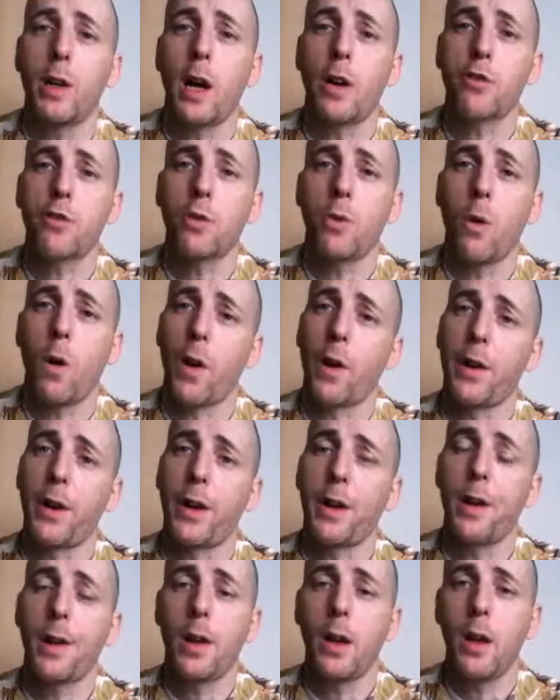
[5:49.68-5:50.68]

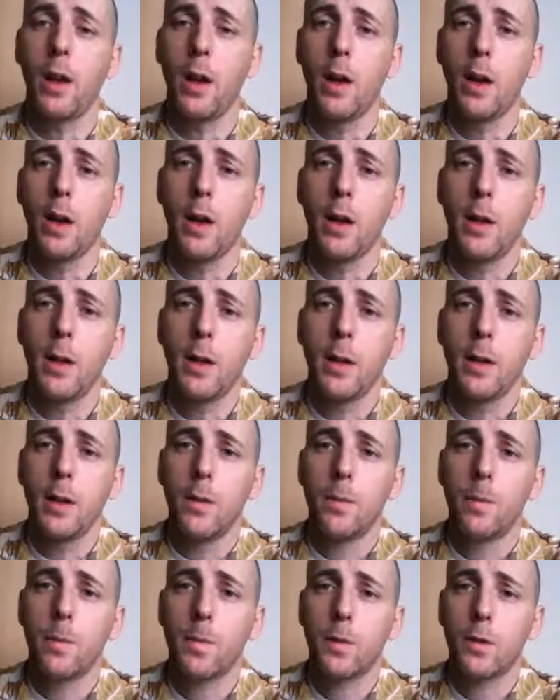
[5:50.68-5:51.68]
So yeah, so
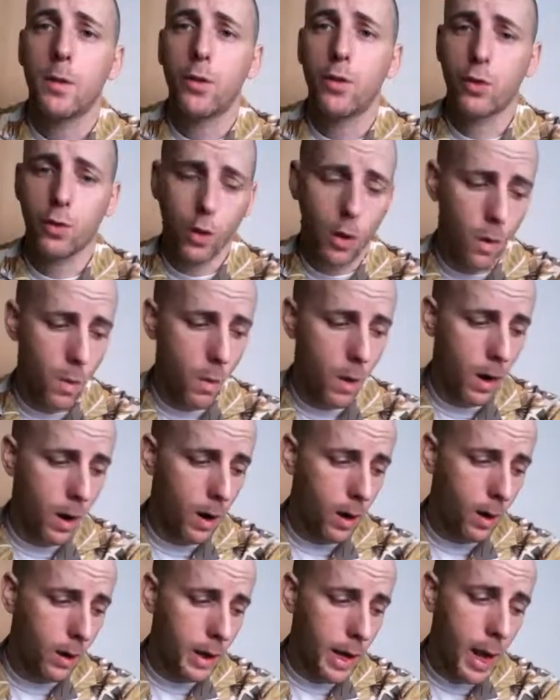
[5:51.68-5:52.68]
that was number three. Was
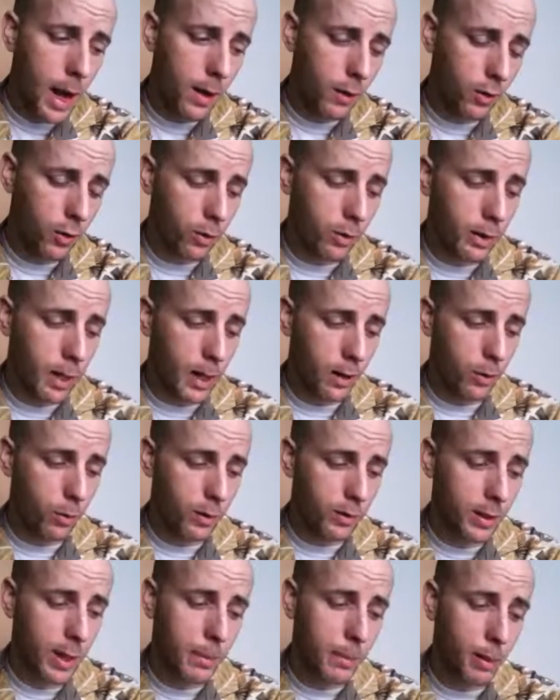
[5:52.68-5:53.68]
Psychic Storm.
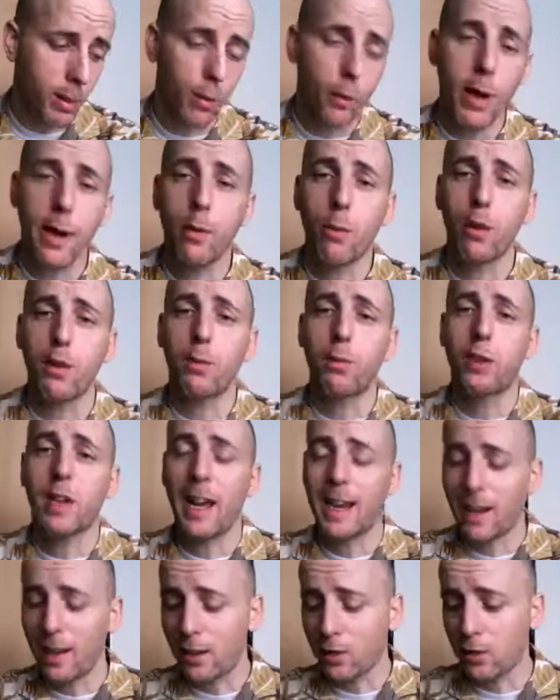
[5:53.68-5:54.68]

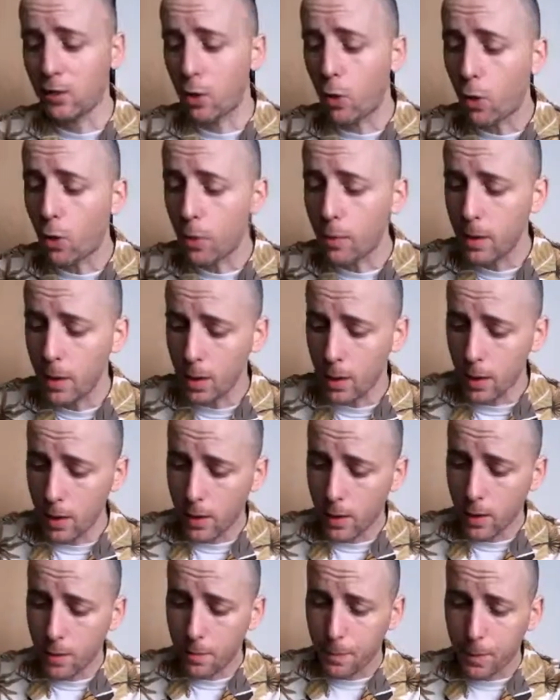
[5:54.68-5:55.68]
Number
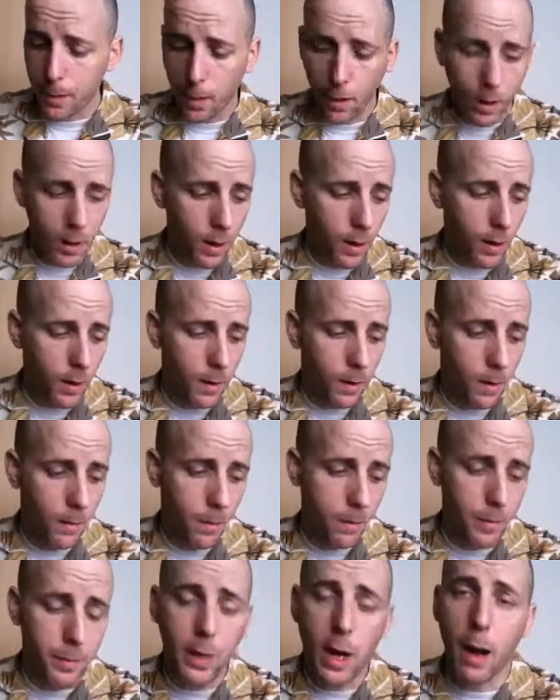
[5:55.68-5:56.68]
four
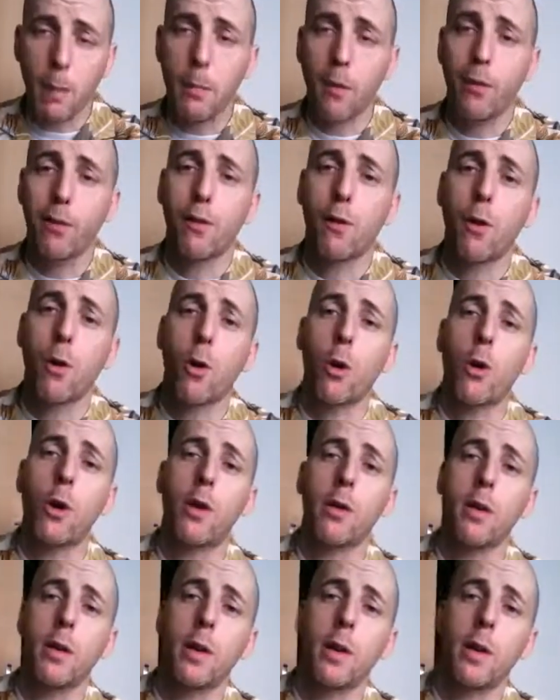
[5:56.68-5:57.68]
is the
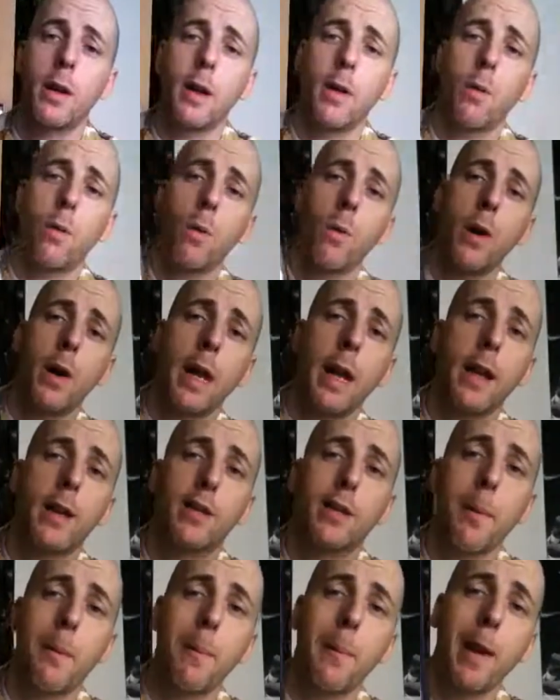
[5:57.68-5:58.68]
PS2 R-Type
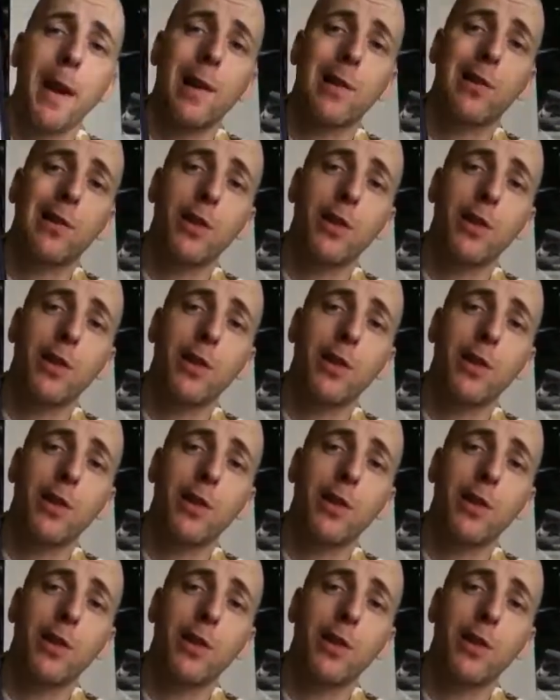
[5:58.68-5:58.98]
Final,